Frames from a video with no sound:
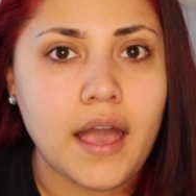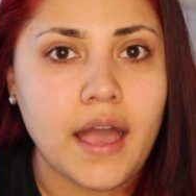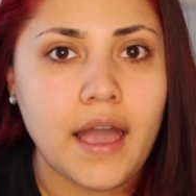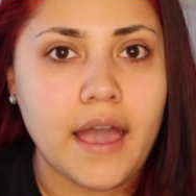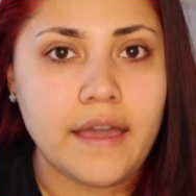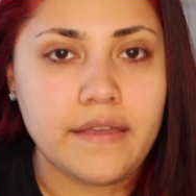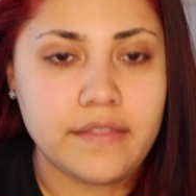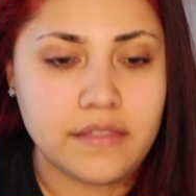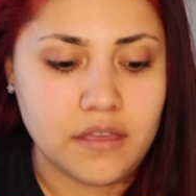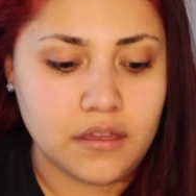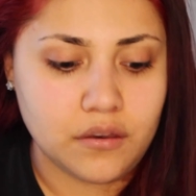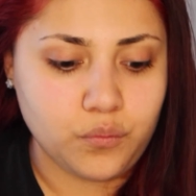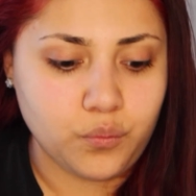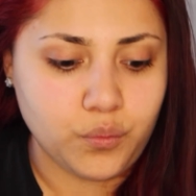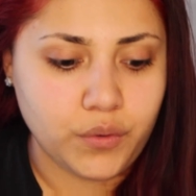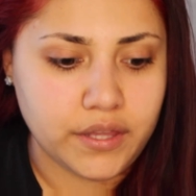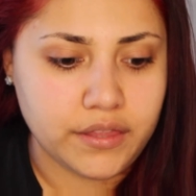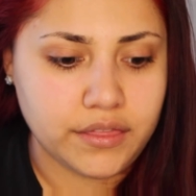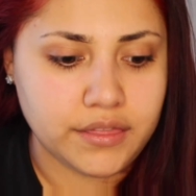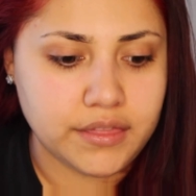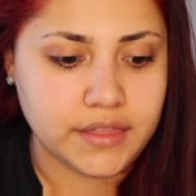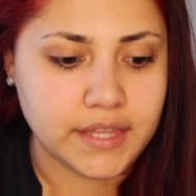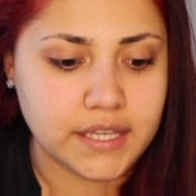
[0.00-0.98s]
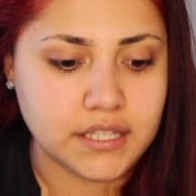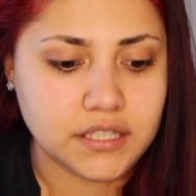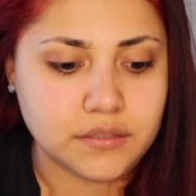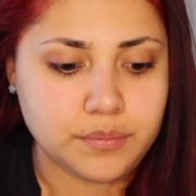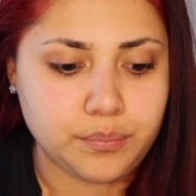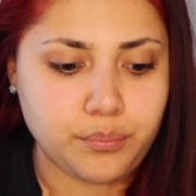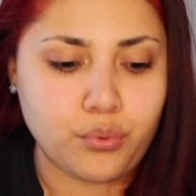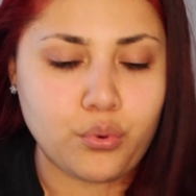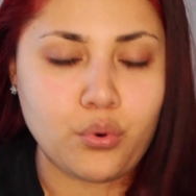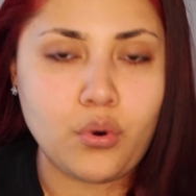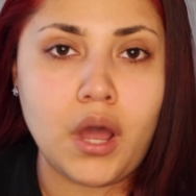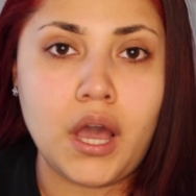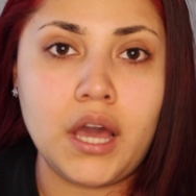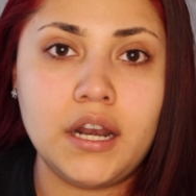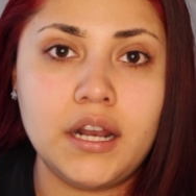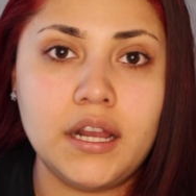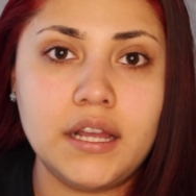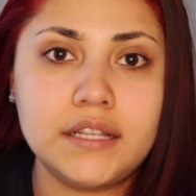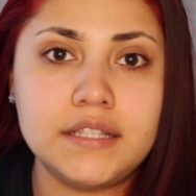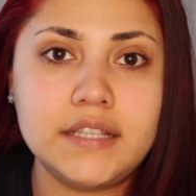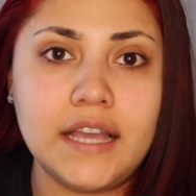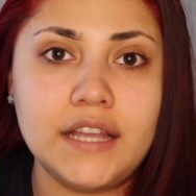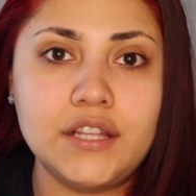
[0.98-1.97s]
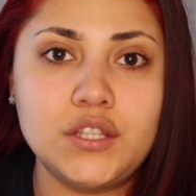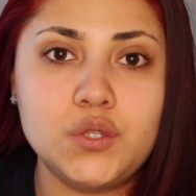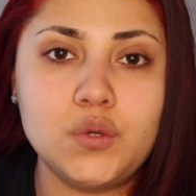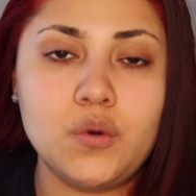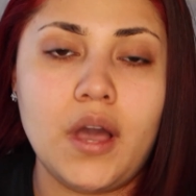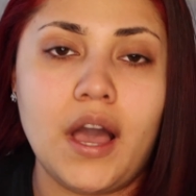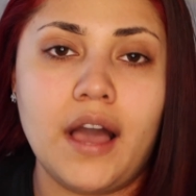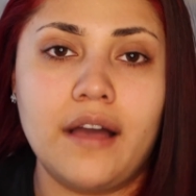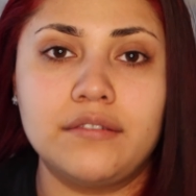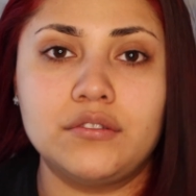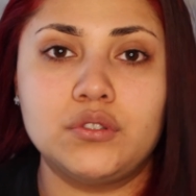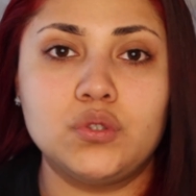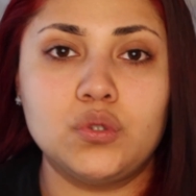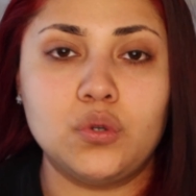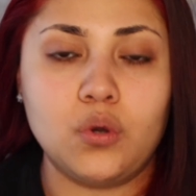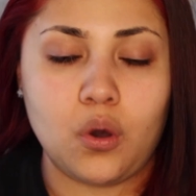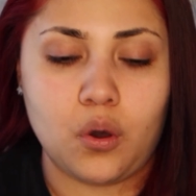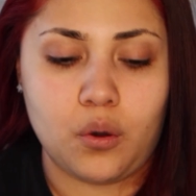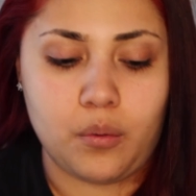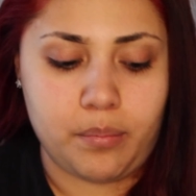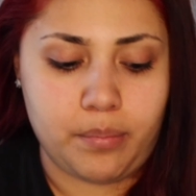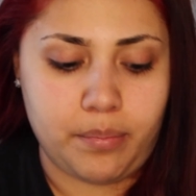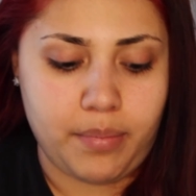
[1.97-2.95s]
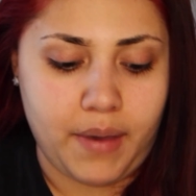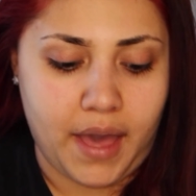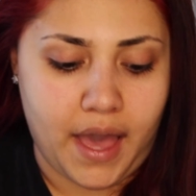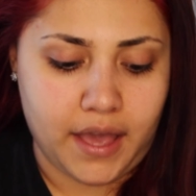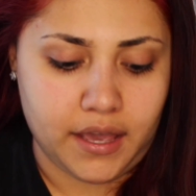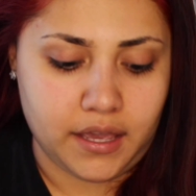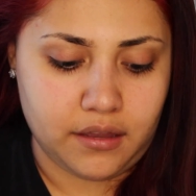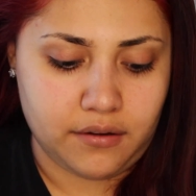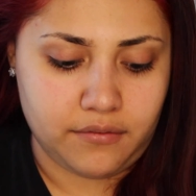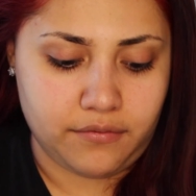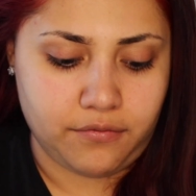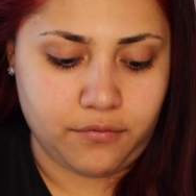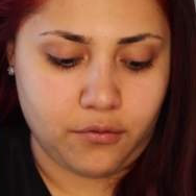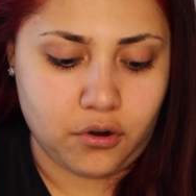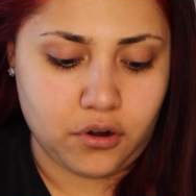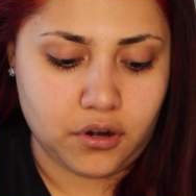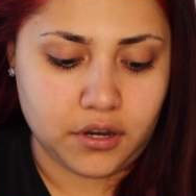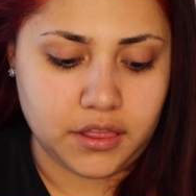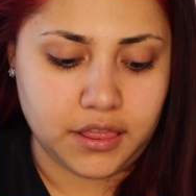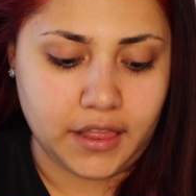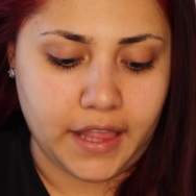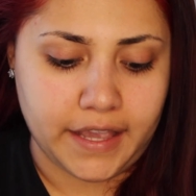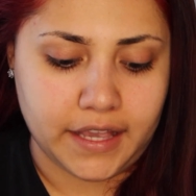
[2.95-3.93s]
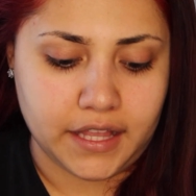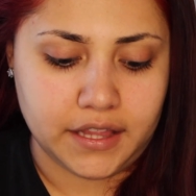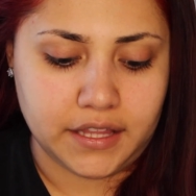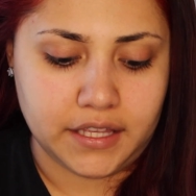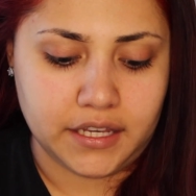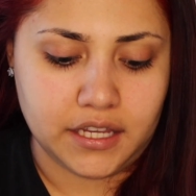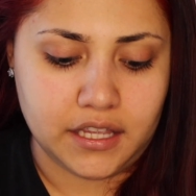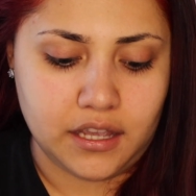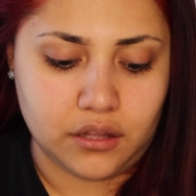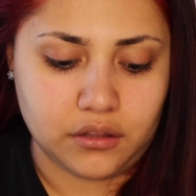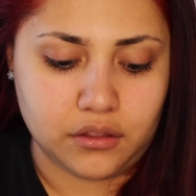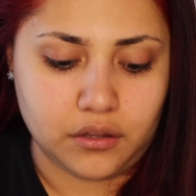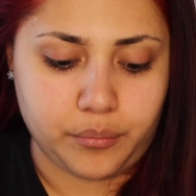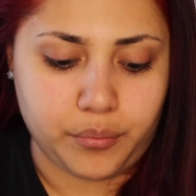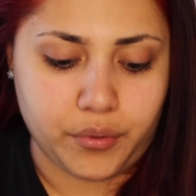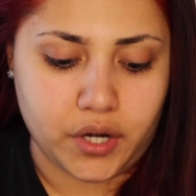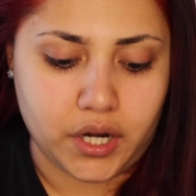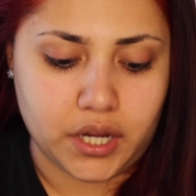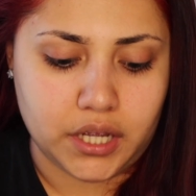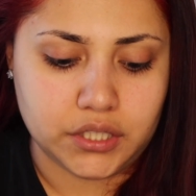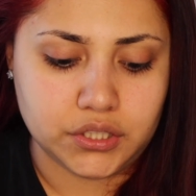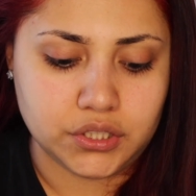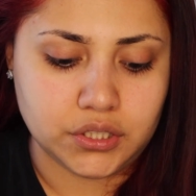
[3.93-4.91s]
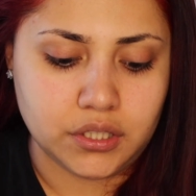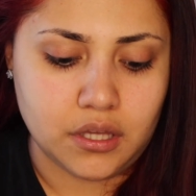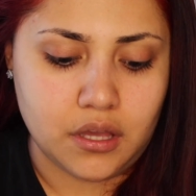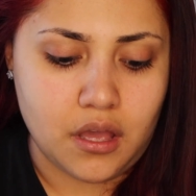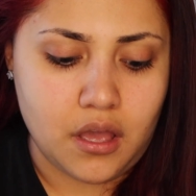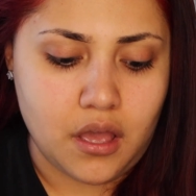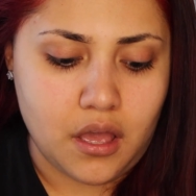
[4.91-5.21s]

And then with this product, I do have to go back and forth like cleaning out the brush,